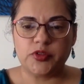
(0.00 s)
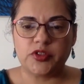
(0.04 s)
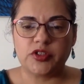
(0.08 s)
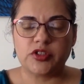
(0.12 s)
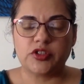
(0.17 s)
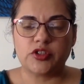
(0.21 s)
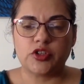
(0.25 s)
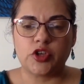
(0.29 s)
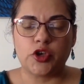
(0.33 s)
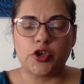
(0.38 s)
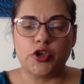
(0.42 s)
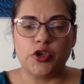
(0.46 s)

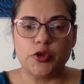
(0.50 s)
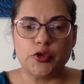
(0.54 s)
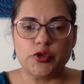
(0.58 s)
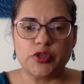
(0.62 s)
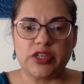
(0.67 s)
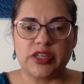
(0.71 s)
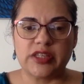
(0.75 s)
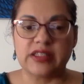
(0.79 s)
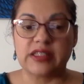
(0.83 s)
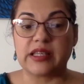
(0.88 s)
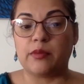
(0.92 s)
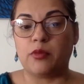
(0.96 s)
So
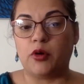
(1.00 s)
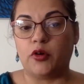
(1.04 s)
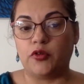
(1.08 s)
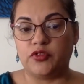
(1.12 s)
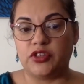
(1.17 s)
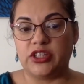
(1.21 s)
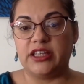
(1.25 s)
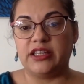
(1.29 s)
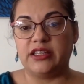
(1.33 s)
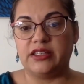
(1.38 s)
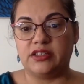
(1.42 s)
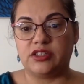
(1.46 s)
using some of
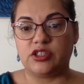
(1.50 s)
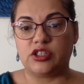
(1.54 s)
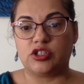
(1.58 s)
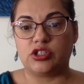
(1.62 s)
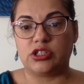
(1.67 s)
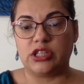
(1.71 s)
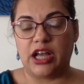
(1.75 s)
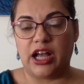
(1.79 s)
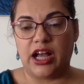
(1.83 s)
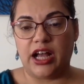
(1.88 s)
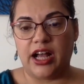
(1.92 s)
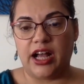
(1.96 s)
these
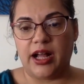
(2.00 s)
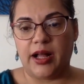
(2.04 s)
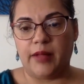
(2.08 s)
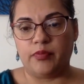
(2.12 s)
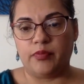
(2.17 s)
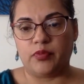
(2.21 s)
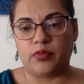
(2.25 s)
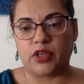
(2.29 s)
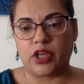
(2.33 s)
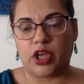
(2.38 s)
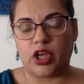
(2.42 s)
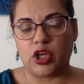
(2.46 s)

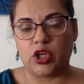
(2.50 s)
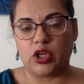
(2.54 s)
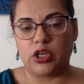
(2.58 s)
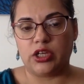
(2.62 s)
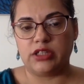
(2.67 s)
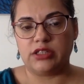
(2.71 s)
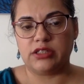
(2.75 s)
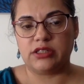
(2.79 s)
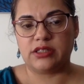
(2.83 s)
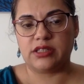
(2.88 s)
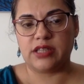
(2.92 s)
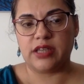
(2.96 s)

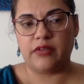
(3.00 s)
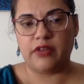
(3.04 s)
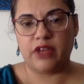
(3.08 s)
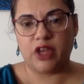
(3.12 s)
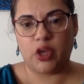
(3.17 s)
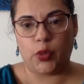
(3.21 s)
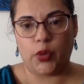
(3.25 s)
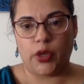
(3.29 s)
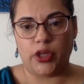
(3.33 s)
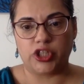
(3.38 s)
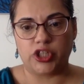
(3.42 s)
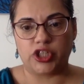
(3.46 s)
survey
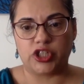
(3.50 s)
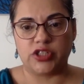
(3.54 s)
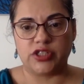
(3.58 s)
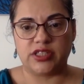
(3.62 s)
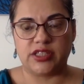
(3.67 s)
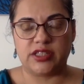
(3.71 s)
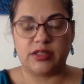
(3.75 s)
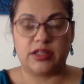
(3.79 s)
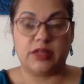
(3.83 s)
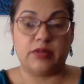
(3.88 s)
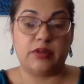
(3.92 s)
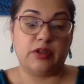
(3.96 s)

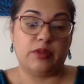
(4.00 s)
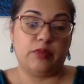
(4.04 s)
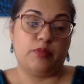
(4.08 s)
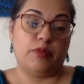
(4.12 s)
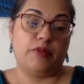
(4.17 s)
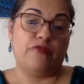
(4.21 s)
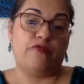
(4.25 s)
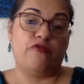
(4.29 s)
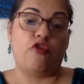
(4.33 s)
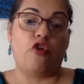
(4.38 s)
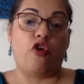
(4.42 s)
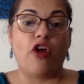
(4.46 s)
questions
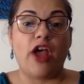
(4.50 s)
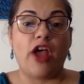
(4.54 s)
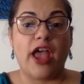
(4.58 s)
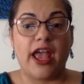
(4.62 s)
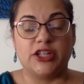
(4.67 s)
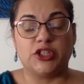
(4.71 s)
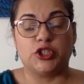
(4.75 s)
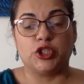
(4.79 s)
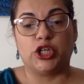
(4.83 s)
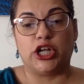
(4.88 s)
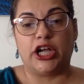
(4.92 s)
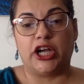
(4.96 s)

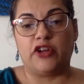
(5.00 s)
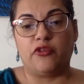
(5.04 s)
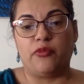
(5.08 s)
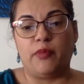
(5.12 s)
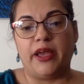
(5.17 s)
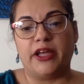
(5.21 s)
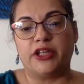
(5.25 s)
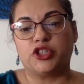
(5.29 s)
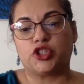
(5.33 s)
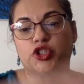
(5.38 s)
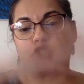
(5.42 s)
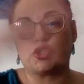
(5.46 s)
beforehand to kind of
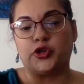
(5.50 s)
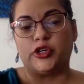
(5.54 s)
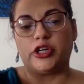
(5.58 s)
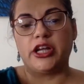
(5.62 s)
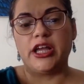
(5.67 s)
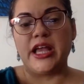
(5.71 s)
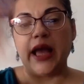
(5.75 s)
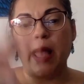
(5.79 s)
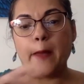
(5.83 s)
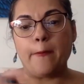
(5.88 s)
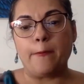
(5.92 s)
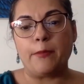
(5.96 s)
make sure
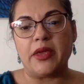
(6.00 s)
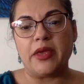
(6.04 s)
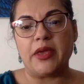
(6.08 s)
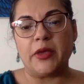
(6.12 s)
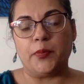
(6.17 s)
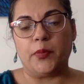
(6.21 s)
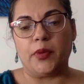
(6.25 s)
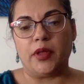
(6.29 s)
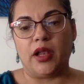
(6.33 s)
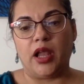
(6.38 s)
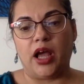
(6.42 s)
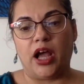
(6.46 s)

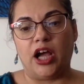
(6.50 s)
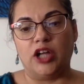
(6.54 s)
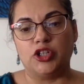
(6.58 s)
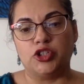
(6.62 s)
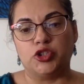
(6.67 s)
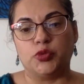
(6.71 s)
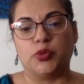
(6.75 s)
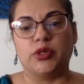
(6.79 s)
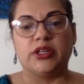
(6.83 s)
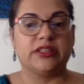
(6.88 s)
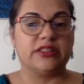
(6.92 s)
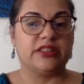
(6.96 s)
people are
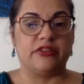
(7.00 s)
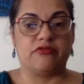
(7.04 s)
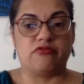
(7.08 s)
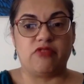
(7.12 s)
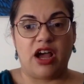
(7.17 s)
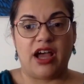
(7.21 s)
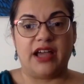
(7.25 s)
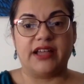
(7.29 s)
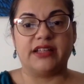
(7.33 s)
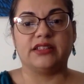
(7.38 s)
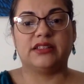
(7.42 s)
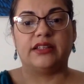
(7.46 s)
doing the
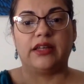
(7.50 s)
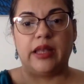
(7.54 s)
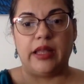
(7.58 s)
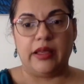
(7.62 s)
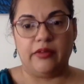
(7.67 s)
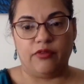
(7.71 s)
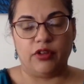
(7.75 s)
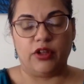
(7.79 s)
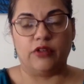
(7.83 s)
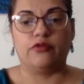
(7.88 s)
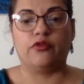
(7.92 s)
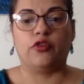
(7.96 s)
right
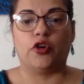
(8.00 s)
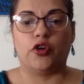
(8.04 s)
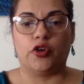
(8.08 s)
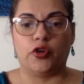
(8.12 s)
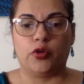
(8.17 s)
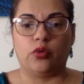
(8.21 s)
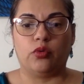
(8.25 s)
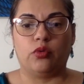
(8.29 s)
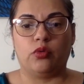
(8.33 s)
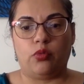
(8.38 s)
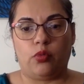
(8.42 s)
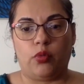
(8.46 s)
level
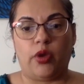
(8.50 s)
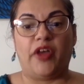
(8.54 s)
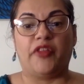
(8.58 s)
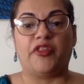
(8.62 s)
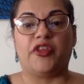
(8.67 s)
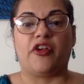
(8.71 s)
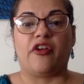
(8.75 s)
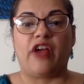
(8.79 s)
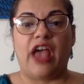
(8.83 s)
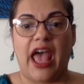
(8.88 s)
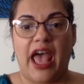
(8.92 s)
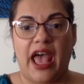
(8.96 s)
for where
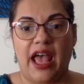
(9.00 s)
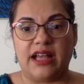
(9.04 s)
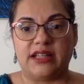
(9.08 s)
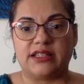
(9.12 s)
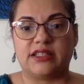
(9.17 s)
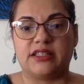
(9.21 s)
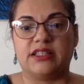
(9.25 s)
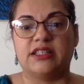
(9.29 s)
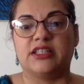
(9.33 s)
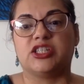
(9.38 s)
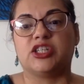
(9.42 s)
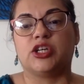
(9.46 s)
they're
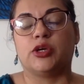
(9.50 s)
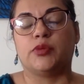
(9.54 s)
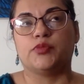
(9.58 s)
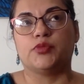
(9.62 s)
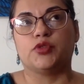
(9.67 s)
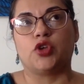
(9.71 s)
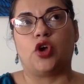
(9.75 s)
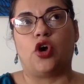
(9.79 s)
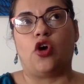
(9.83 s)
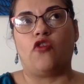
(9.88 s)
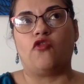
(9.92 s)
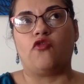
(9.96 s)
at in
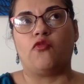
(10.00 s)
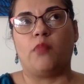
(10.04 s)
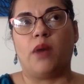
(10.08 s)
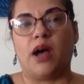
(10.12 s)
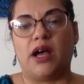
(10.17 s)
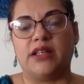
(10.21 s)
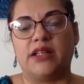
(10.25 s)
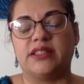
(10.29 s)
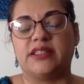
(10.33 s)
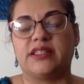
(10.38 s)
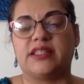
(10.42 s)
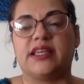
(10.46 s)
terms of
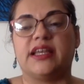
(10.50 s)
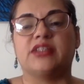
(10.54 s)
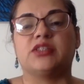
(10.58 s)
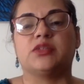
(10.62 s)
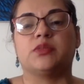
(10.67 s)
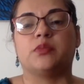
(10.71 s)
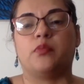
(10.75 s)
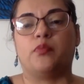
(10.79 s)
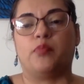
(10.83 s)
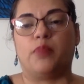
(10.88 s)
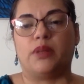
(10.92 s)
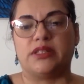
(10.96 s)
mindset,
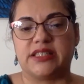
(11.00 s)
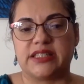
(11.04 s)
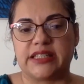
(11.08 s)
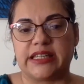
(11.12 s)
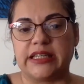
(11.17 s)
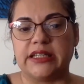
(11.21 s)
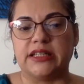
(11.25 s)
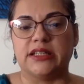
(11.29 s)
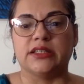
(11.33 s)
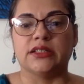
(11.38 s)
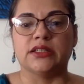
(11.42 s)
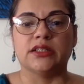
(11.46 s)
but
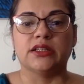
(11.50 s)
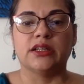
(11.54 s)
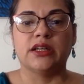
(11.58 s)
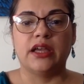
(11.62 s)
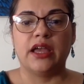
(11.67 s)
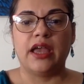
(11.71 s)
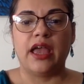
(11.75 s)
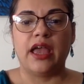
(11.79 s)
skill